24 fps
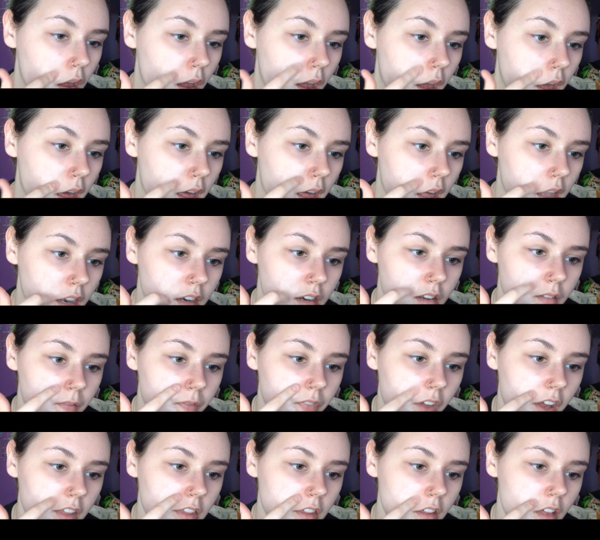and
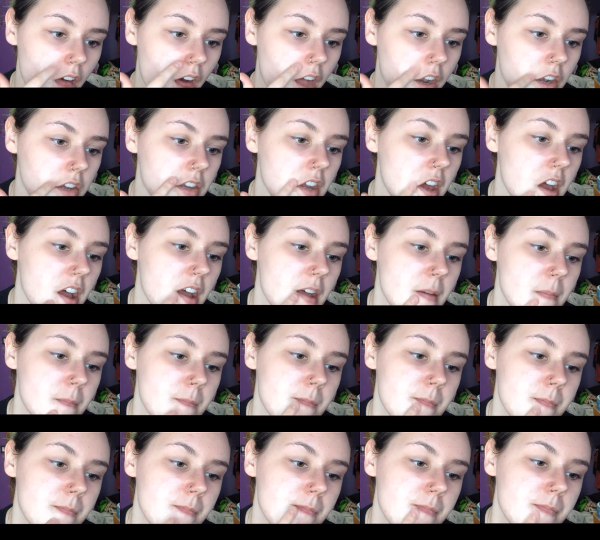that's a lot of time
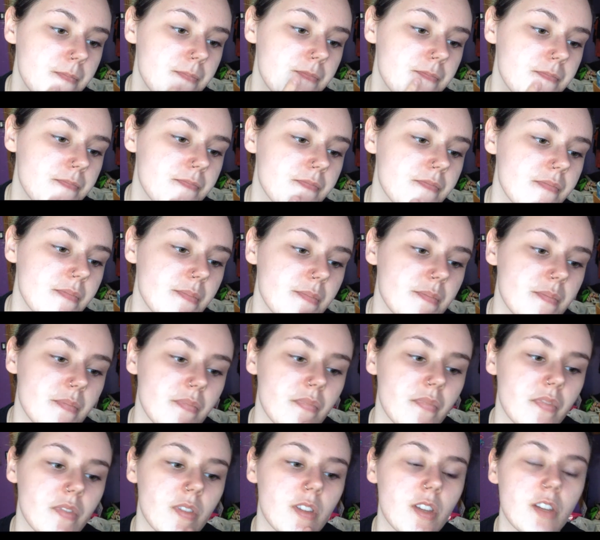
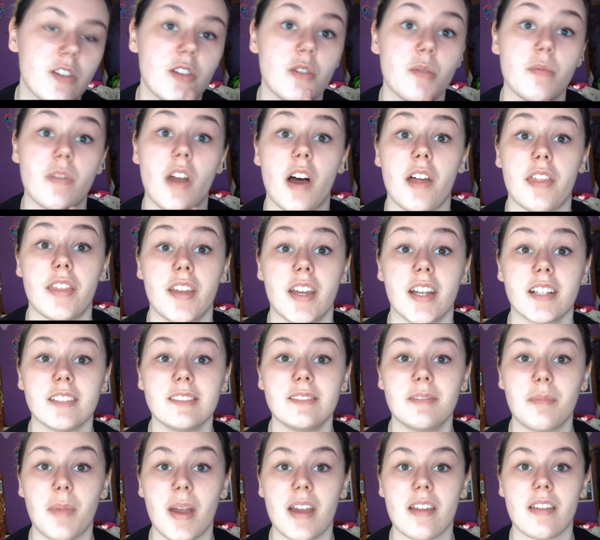to do nothing,
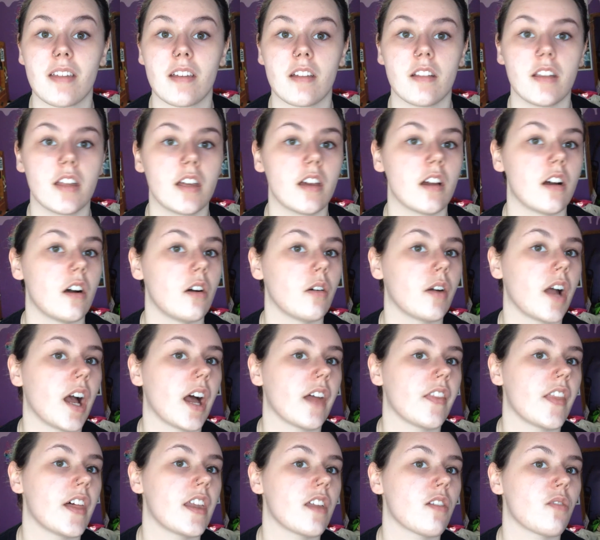basically. Oh
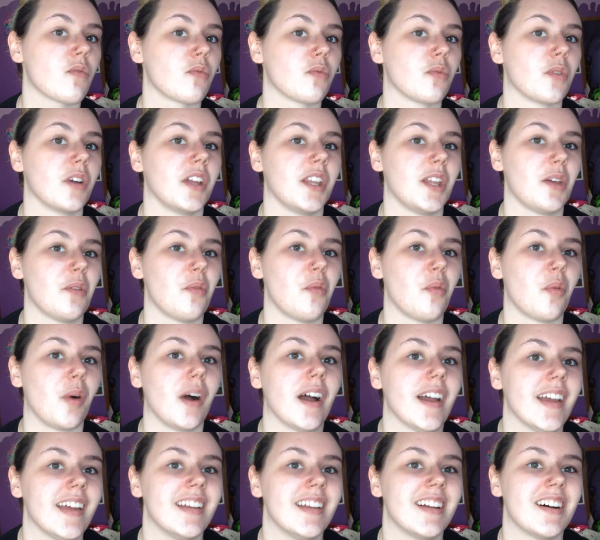god, that is really
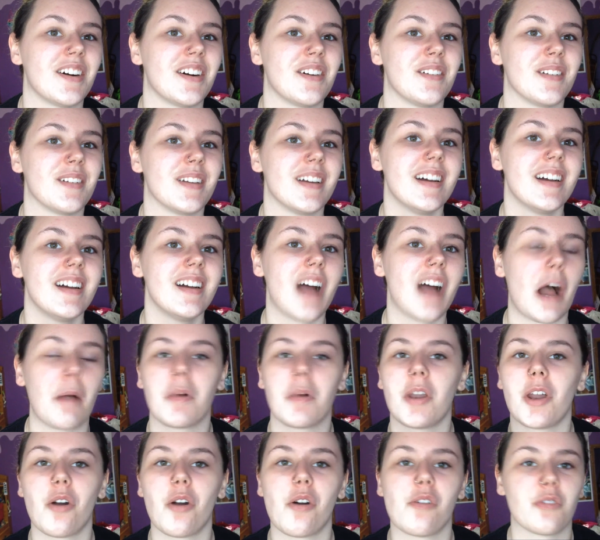white. Oh, I'm
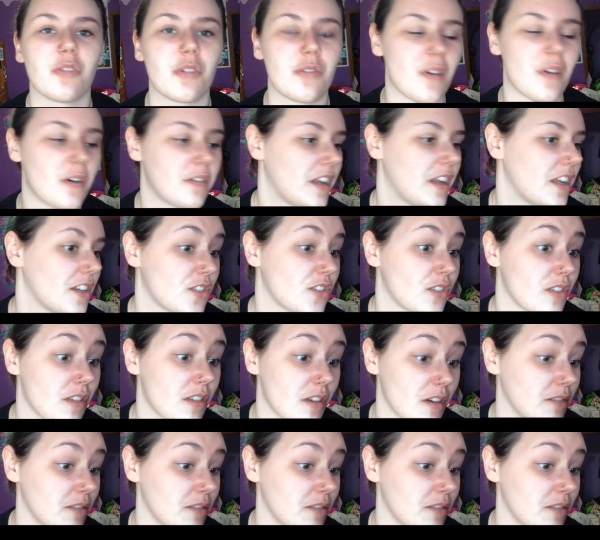gonna go over with foundation, so